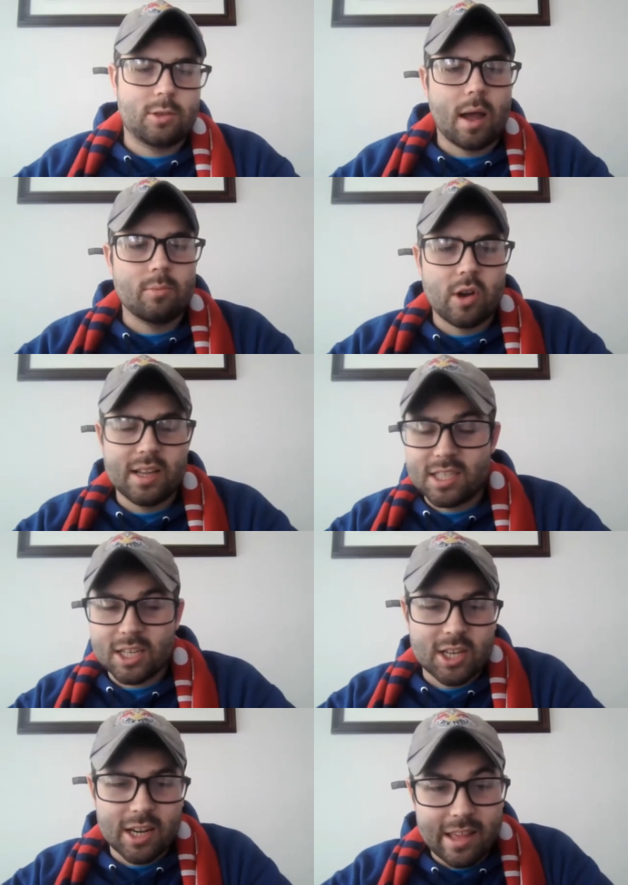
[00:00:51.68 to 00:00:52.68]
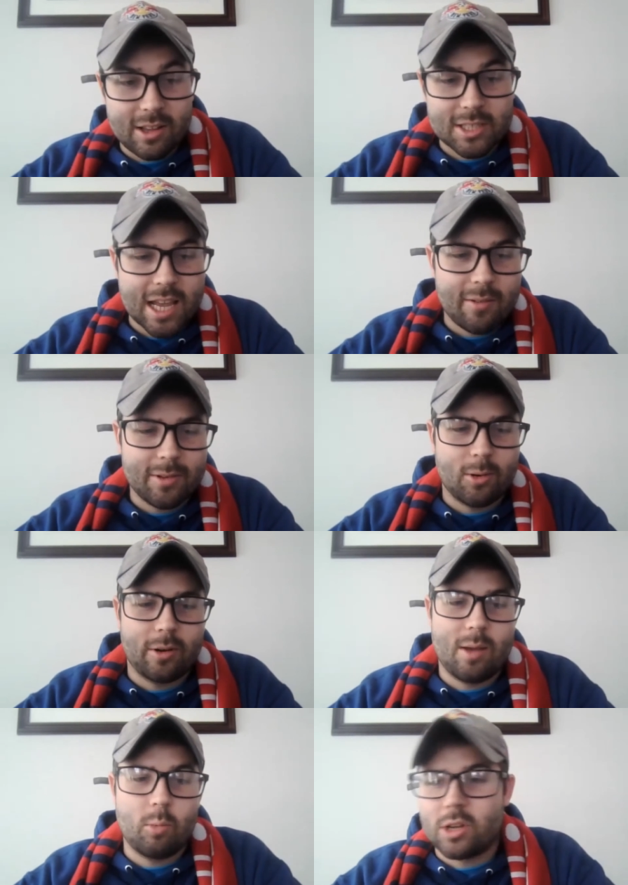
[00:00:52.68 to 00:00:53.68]
that's why I'm transitioning to the El Salvador
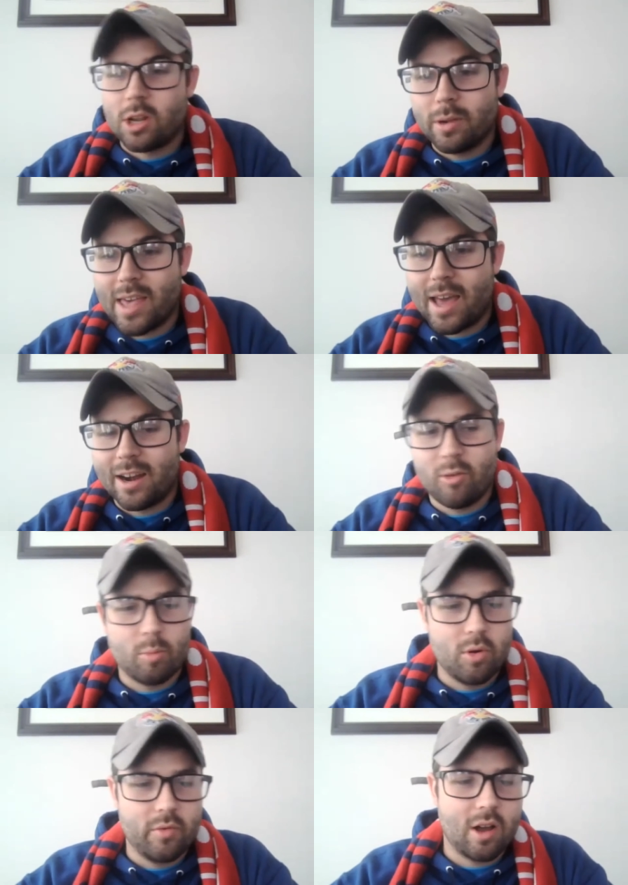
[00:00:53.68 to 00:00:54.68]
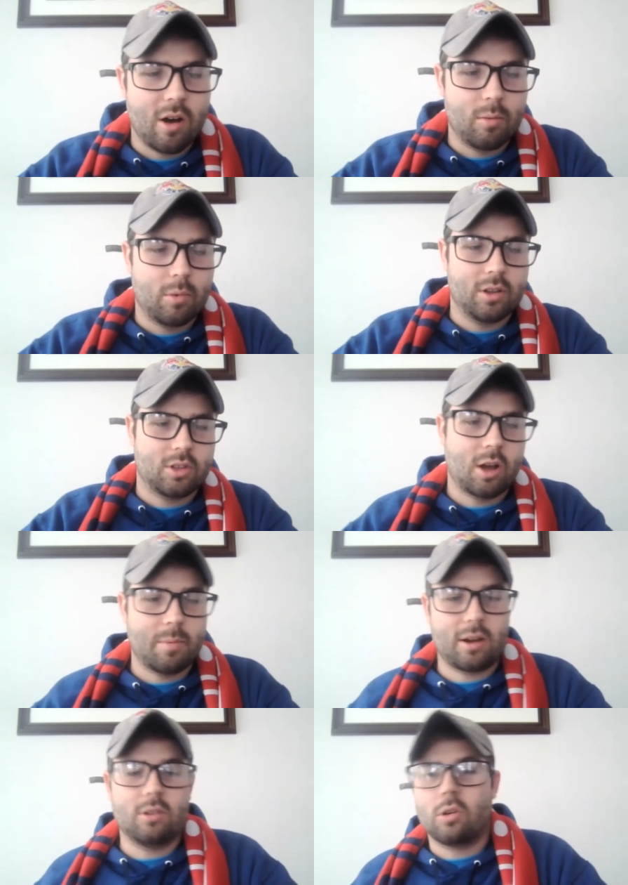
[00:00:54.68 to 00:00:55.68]
game. We're done with Canada. We're moving on. We're going to talk
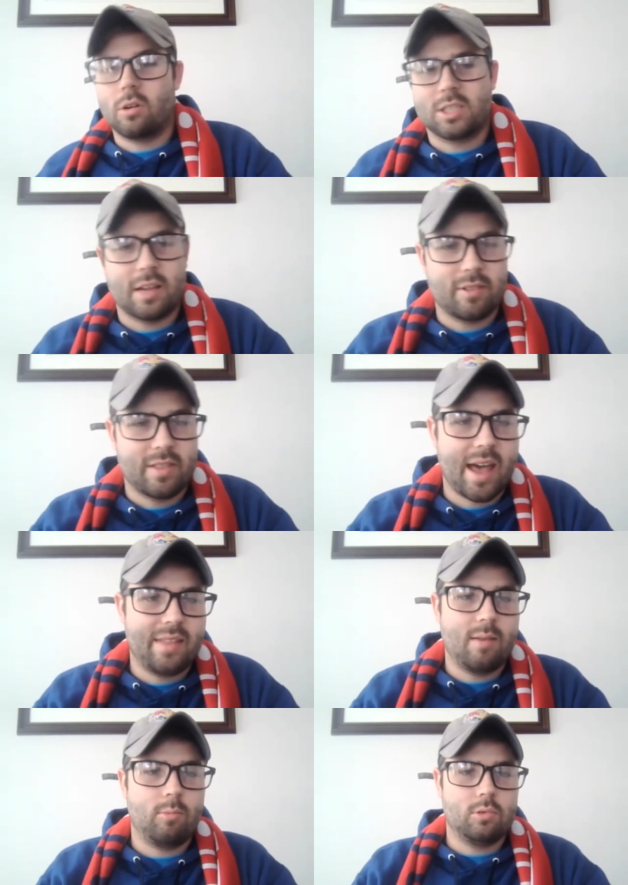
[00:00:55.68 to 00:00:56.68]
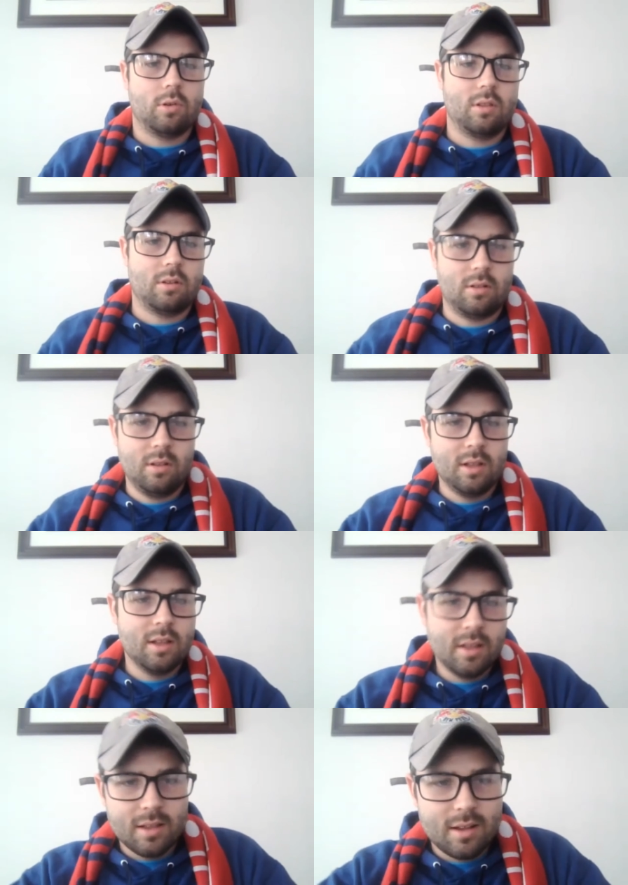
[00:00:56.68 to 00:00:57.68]
about Honduras after that, and then we'll do our little
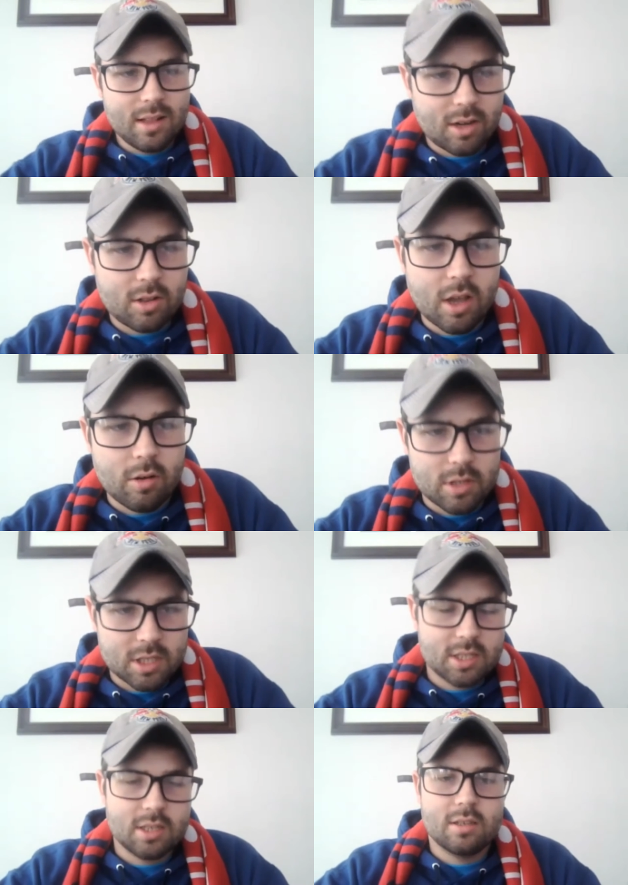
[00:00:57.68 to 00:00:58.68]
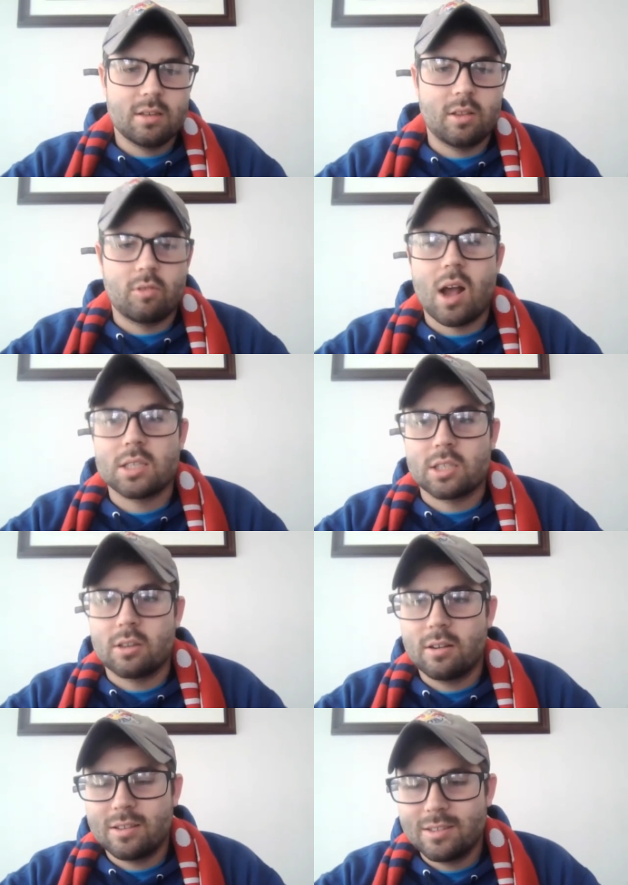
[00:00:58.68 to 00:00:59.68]
notes on the roster.